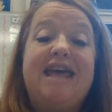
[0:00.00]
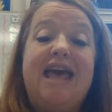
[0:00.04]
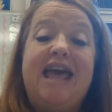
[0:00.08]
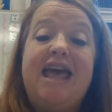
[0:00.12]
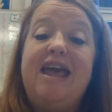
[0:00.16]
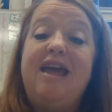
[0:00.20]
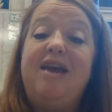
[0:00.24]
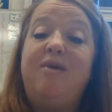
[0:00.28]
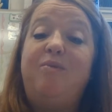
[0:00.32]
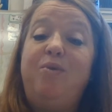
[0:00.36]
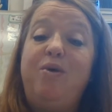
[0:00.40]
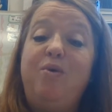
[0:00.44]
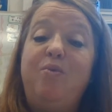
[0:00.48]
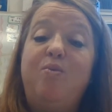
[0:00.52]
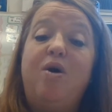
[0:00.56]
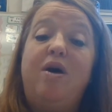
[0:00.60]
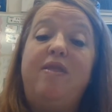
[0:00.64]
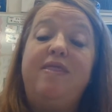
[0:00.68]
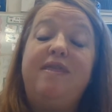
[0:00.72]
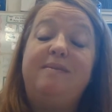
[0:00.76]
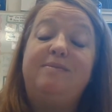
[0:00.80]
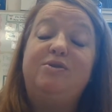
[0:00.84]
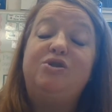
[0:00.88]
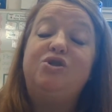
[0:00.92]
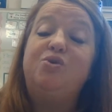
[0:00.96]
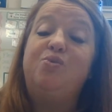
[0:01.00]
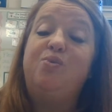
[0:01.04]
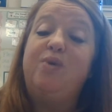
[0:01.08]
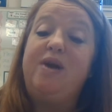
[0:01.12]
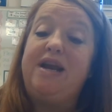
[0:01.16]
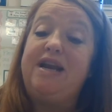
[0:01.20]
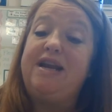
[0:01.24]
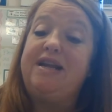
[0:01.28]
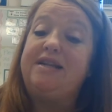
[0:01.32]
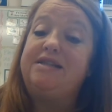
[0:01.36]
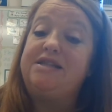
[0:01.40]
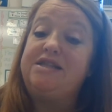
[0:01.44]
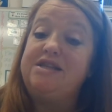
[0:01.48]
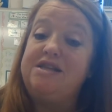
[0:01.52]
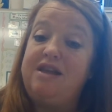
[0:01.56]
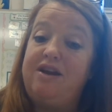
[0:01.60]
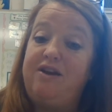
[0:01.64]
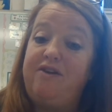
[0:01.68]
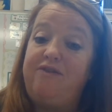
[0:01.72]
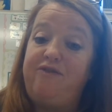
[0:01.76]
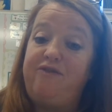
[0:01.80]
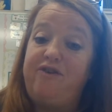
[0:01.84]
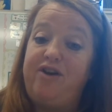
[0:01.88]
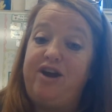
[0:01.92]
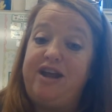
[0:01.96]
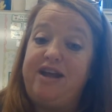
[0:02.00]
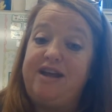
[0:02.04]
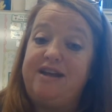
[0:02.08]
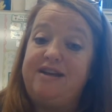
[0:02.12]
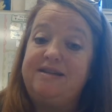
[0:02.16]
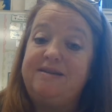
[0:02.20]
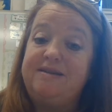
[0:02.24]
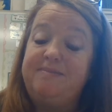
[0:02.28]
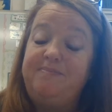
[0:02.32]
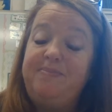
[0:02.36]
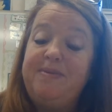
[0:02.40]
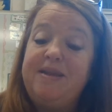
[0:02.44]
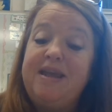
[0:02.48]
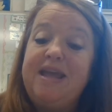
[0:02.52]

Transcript: we want them to read it to their friend.